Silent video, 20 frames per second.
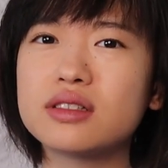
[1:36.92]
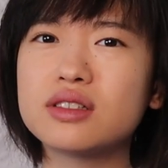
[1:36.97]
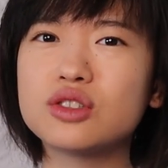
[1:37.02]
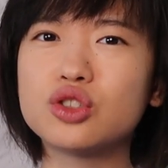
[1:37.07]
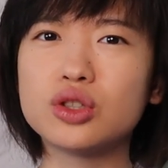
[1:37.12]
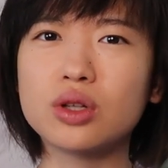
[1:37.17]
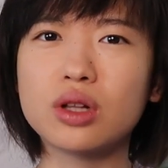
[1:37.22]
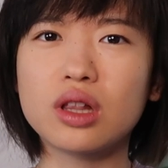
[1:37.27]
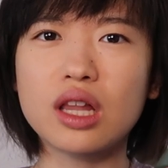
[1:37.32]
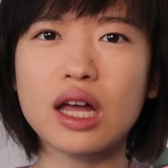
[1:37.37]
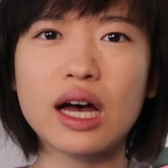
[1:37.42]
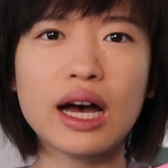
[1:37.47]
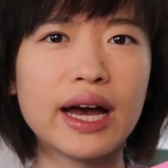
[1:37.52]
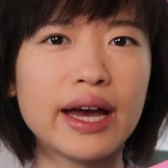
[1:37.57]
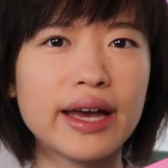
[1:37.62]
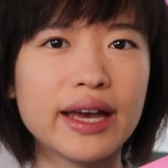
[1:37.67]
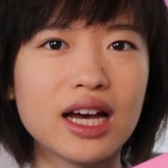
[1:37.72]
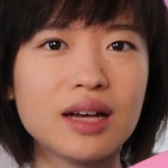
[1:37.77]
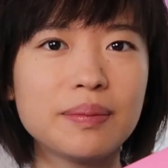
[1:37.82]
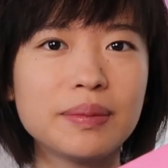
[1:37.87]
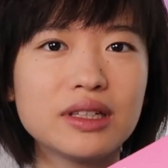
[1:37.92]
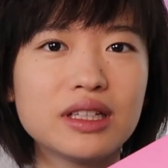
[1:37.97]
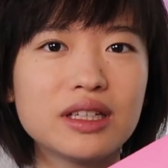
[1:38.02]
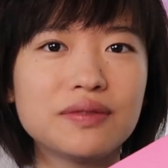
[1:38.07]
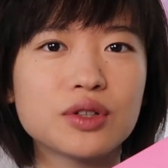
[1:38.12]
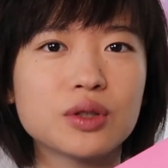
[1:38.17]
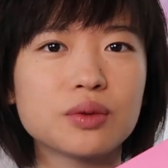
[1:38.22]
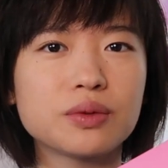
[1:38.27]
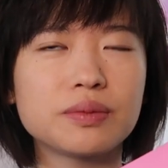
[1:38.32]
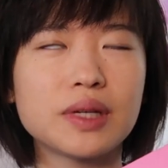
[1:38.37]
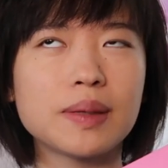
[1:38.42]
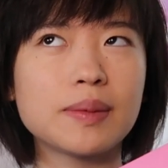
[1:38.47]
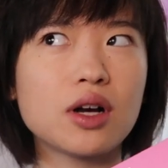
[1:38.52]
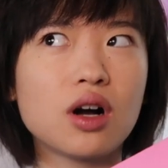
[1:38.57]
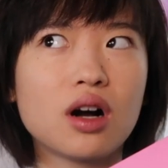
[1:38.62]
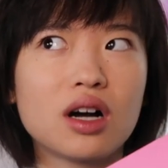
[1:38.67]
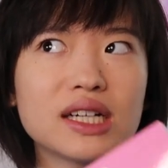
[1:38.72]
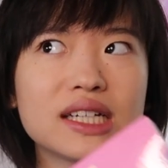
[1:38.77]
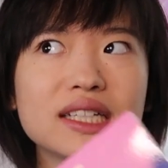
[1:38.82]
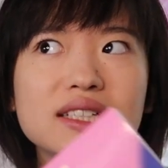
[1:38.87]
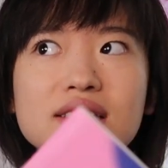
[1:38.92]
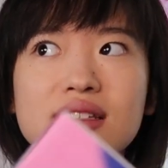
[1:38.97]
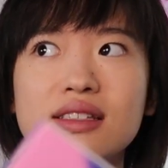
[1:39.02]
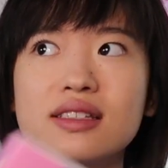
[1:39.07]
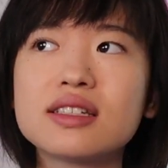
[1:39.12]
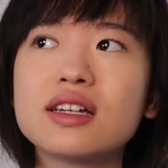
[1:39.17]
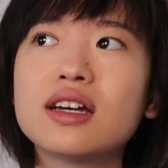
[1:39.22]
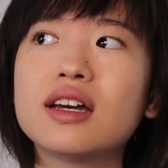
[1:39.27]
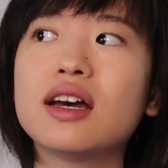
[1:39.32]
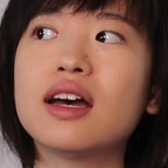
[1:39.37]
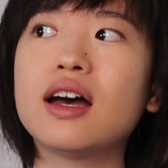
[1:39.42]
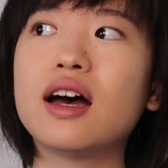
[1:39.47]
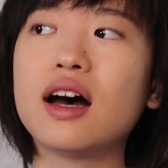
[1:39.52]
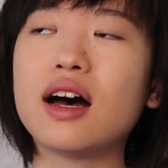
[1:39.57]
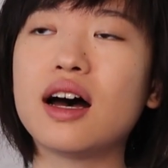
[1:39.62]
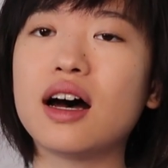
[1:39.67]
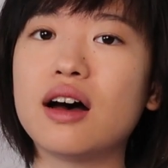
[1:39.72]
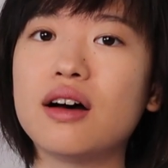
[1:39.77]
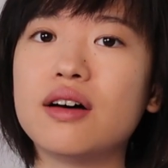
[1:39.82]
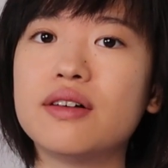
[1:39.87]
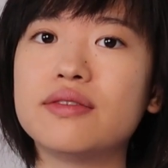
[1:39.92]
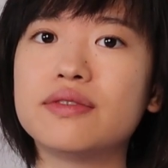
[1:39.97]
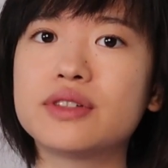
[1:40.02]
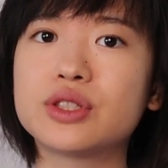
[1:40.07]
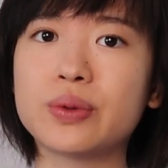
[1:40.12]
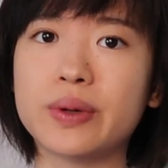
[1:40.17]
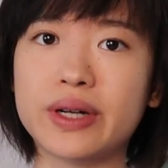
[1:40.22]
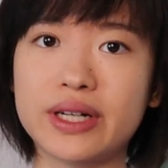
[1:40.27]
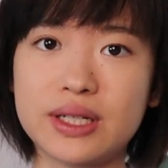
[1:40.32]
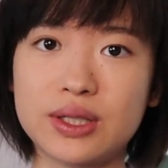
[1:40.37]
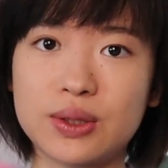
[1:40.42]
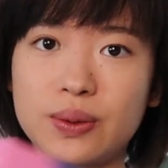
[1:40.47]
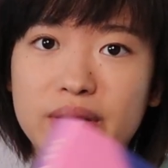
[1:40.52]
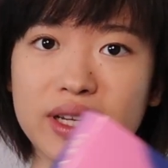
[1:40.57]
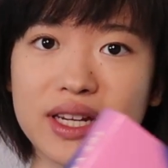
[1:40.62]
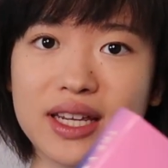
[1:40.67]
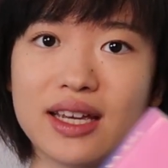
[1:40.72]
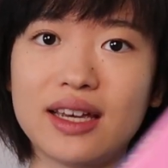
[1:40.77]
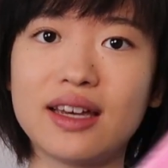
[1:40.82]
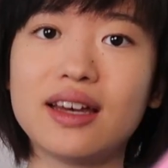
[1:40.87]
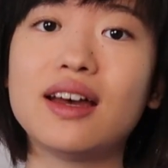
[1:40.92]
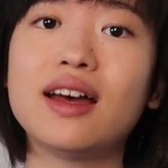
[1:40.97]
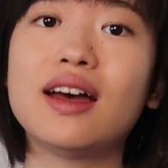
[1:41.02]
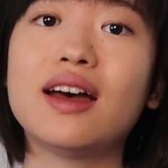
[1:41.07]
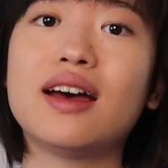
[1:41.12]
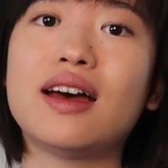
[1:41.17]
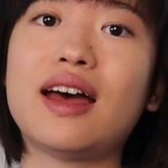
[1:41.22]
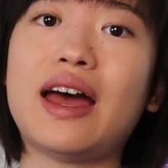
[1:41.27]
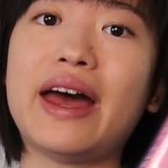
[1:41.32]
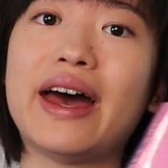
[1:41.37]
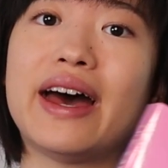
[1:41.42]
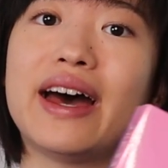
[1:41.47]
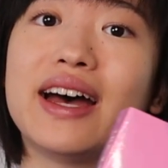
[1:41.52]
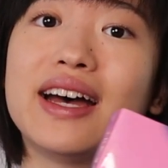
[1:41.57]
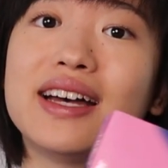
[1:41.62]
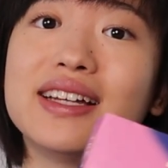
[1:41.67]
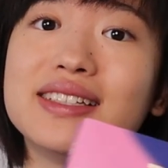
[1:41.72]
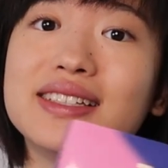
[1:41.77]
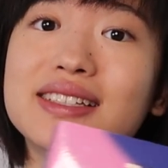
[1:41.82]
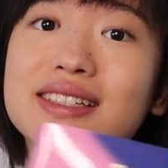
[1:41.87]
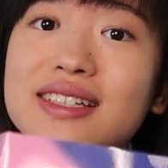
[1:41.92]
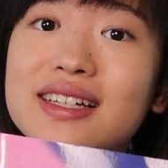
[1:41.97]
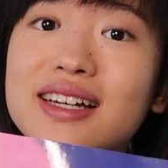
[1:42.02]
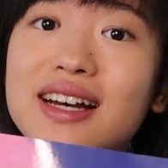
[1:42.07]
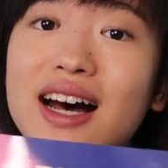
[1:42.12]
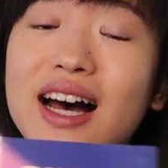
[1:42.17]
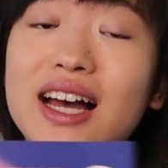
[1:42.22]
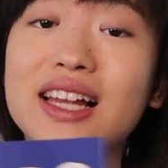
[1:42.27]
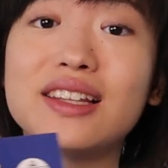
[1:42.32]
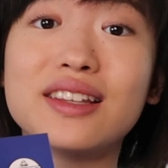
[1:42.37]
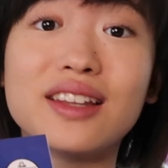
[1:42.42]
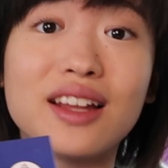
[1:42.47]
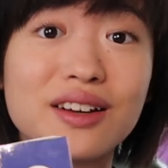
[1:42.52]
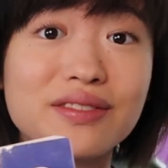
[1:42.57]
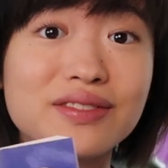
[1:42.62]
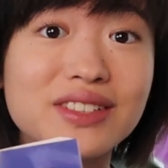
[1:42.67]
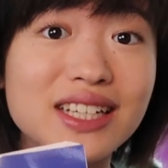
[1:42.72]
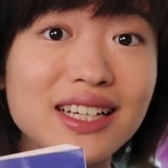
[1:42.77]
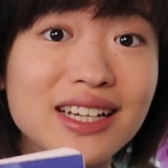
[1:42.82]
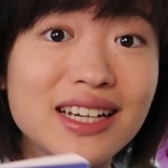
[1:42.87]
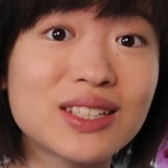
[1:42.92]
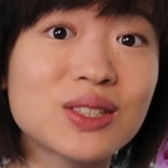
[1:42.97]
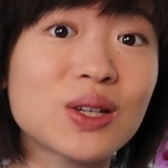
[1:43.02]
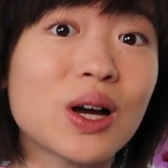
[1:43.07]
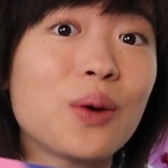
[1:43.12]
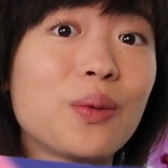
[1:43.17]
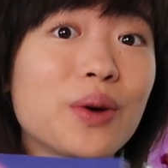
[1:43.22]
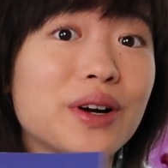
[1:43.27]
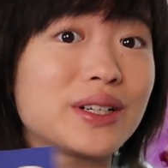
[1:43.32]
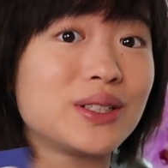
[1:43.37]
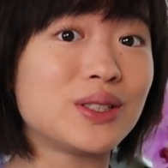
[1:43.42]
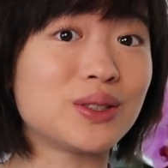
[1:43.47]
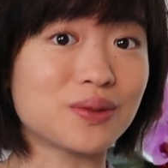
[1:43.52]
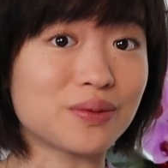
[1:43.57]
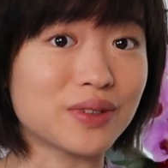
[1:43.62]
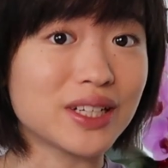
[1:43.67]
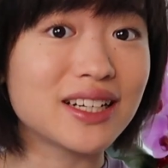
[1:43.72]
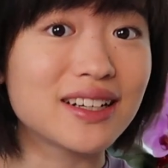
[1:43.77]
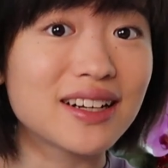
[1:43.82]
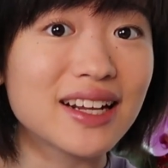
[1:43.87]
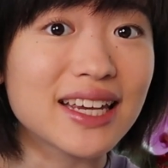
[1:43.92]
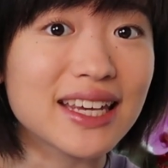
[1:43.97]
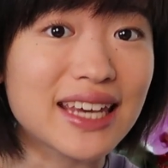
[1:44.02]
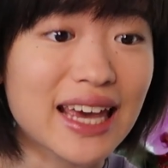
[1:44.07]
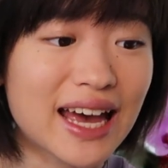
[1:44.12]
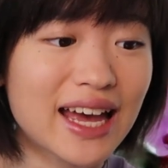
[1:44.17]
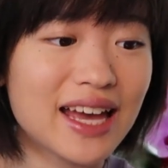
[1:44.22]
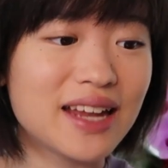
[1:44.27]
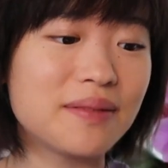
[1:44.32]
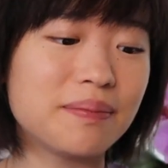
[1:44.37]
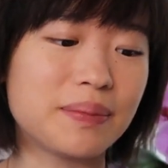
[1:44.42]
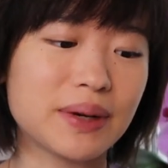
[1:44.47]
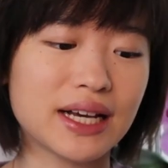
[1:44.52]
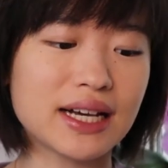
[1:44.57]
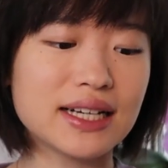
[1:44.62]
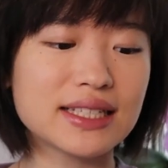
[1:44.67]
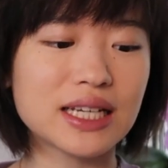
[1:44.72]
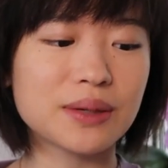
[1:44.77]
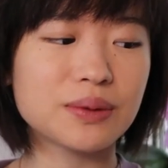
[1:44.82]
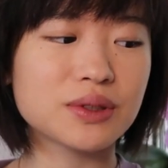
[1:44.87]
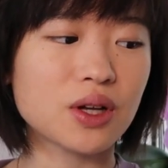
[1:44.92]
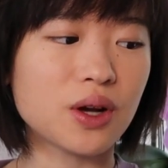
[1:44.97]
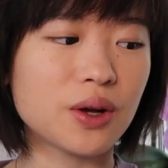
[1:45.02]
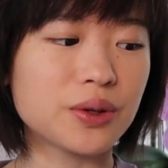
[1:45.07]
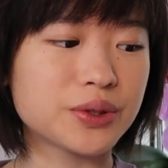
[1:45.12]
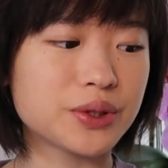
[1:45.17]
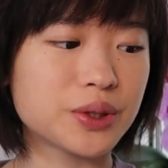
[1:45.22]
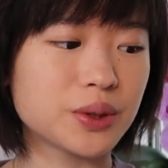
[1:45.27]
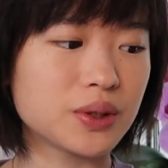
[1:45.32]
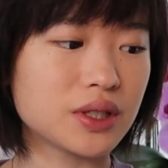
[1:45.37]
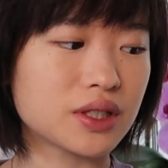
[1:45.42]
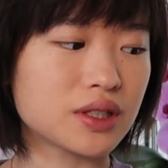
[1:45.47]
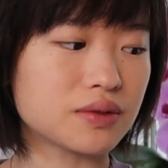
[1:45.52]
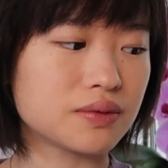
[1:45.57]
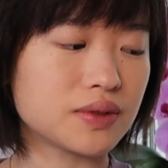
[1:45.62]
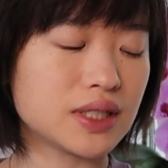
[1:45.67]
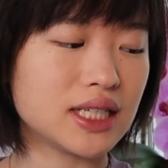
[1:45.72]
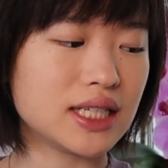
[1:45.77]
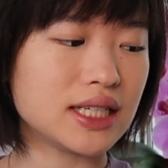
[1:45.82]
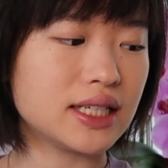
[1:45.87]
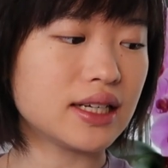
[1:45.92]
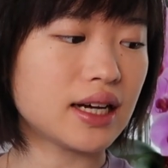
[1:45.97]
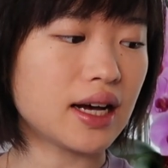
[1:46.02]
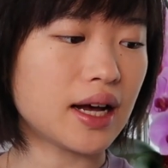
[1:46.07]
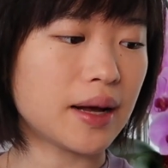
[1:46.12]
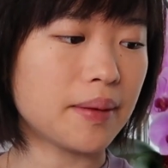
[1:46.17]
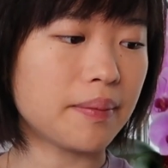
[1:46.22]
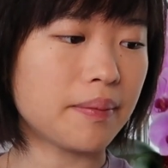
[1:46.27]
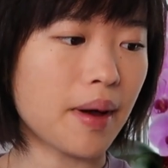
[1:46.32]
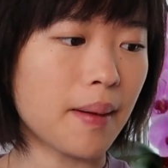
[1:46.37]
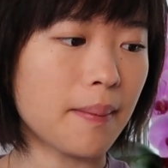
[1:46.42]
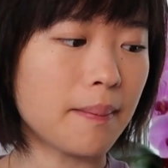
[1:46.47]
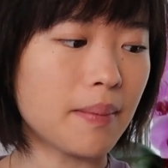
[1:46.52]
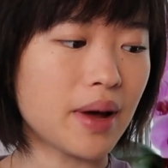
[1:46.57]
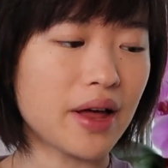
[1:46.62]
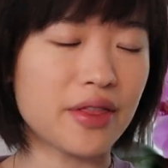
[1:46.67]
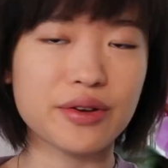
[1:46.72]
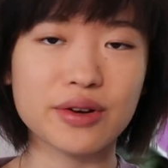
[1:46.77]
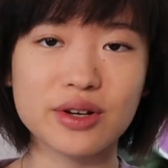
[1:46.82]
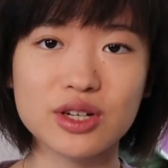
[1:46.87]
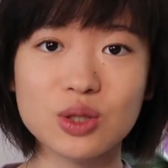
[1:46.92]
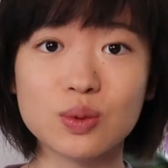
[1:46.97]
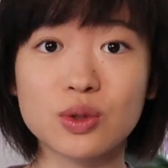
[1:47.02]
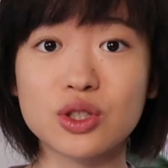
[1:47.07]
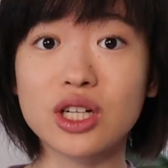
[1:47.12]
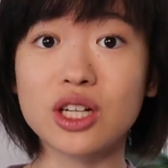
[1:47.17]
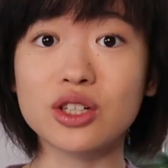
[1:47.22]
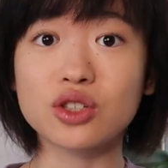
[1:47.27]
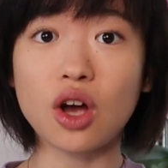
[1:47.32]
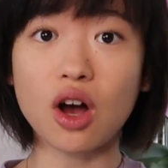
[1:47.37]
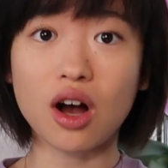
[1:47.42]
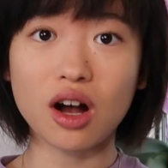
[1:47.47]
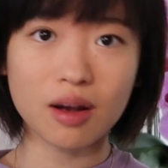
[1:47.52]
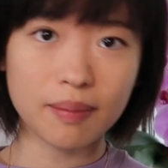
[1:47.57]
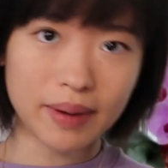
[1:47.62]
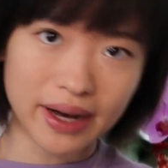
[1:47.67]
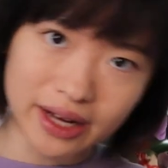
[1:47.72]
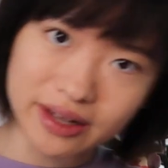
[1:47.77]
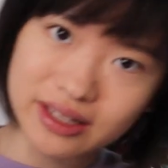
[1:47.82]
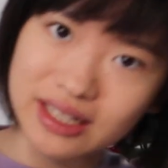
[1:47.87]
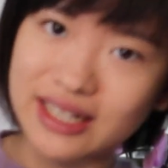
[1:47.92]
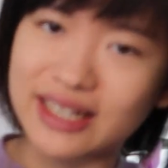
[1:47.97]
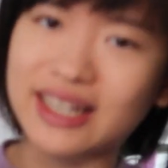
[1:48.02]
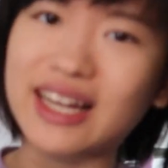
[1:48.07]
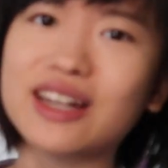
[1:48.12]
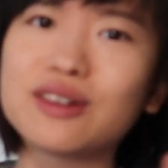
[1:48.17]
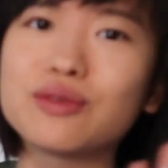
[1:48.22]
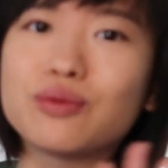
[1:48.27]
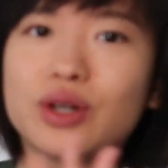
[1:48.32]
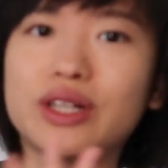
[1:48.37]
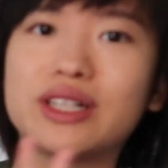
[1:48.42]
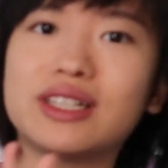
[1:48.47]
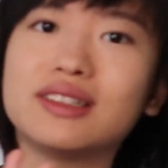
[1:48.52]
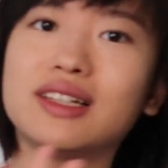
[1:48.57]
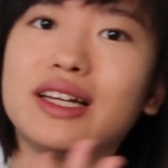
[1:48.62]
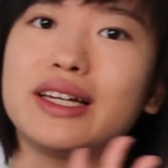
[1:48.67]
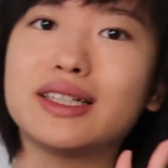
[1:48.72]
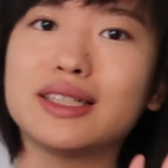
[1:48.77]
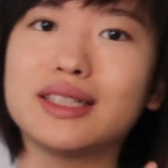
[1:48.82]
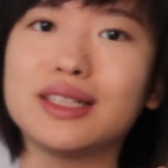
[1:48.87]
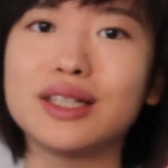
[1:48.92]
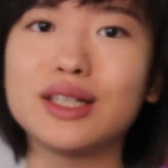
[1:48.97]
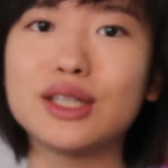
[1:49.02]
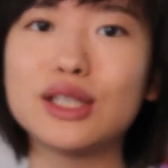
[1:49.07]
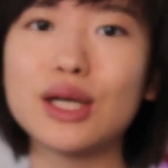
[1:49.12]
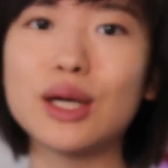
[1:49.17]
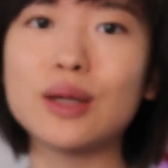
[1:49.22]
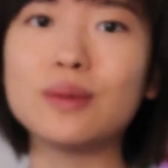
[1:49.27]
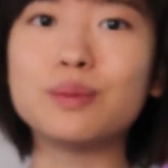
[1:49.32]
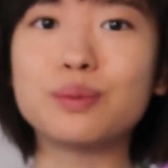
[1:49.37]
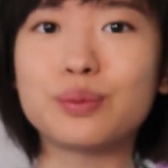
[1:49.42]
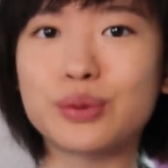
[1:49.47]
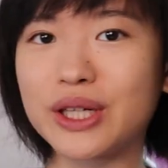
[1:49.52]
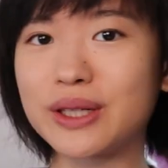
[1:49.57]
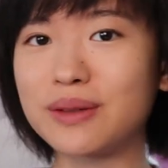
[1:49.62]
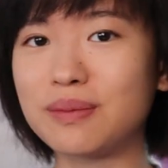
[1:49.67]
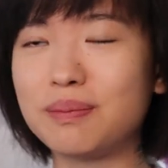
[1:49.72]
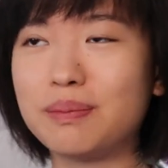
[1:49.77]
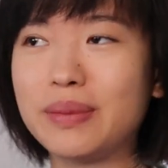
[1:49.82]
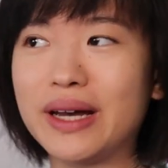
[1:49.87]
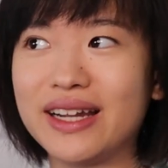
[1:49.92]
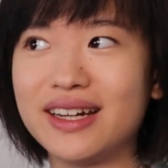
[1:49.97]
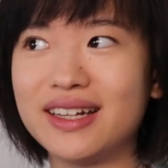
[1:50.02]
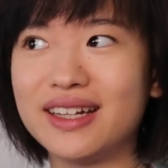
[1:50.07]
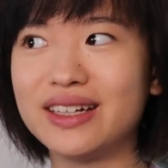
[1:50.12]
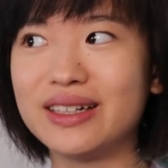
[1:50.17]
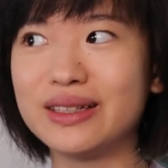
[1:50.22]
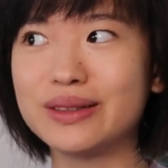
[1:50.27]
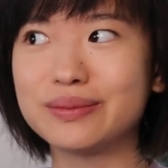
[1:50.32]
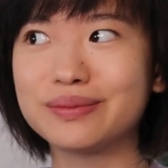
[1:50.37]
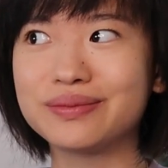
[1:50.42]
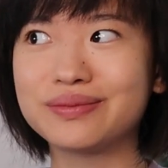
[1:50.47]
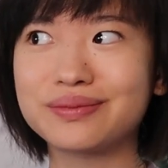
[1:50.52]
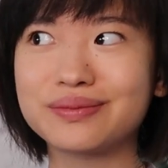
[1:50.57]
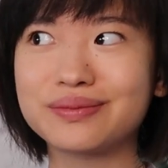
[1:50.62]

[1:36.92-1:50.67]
July, I believe, or maybe August of 2020. And I loved it, so I wanted to read it again because I was also gonna read Mothers, which I'll talk about, and I kind of wanted like a Brit Bennett